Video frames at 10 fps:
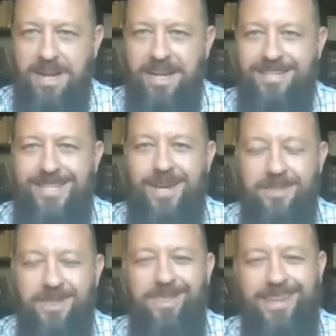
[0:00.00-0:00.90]
by some
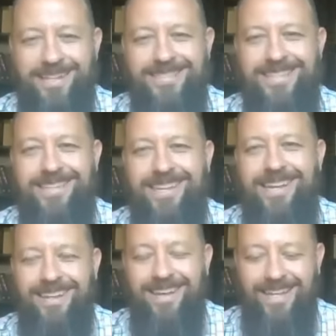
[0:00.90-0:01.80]
of the things that
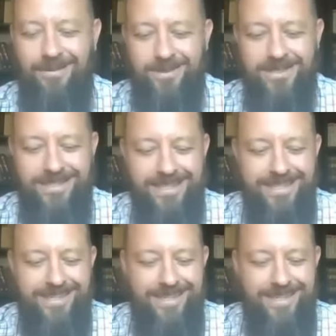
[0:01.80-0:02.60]
he was